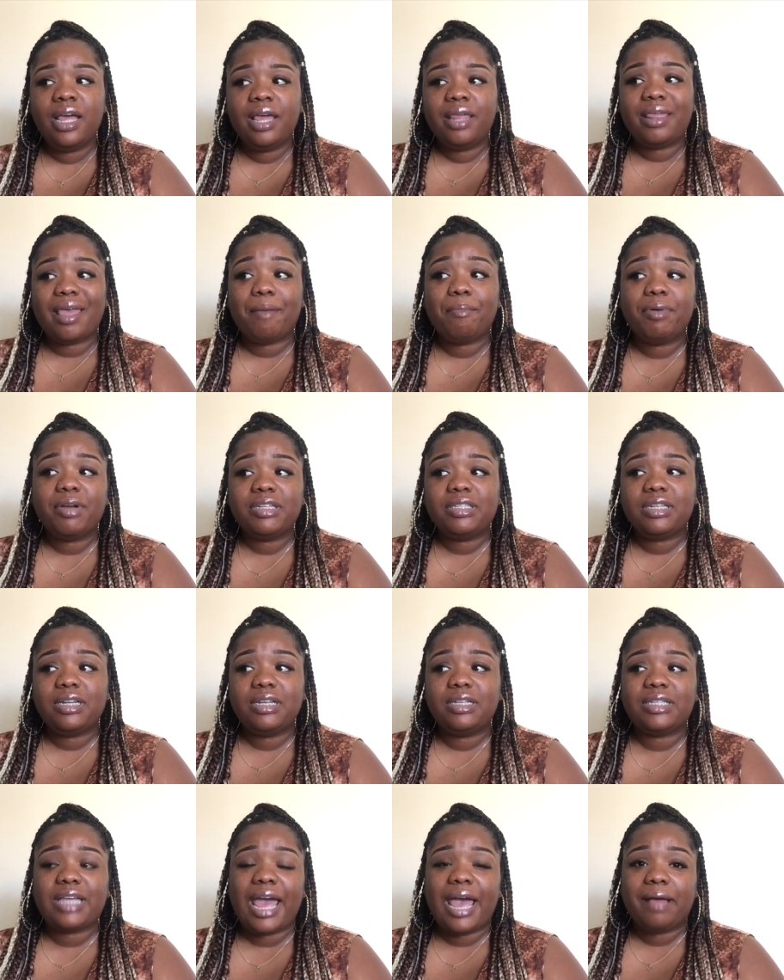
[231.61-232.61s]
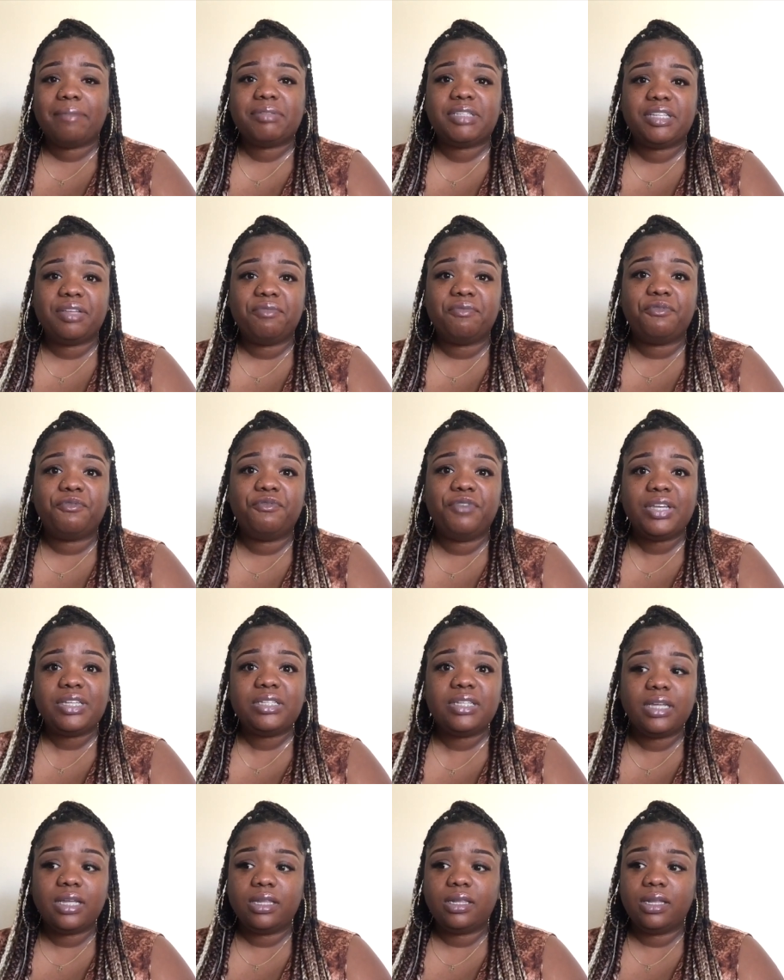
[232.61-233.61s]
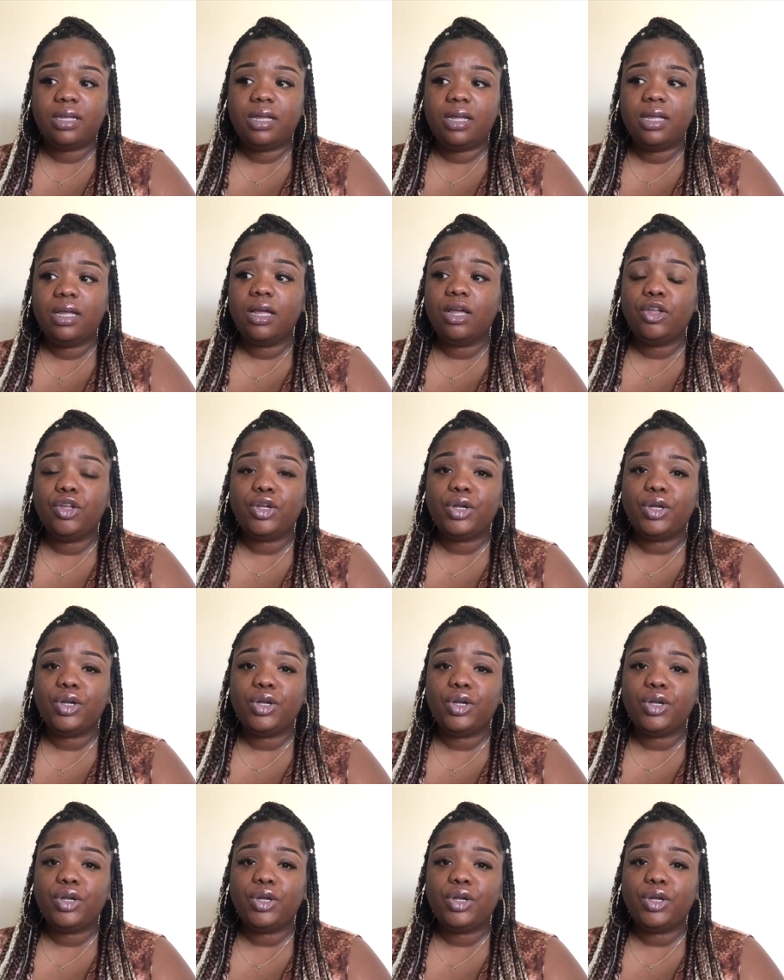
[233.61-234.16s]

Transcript: that person is absent physically,